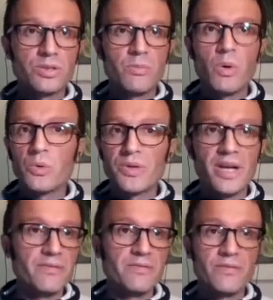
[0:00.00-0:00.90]
more
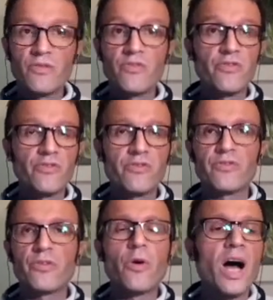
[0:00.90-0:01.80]
than
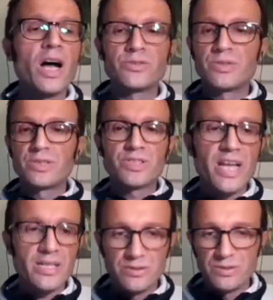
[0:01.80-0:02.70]
400
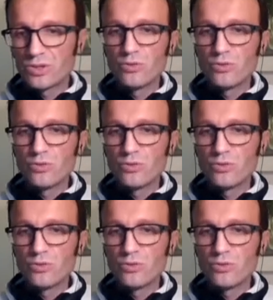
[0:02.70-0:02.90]
seconds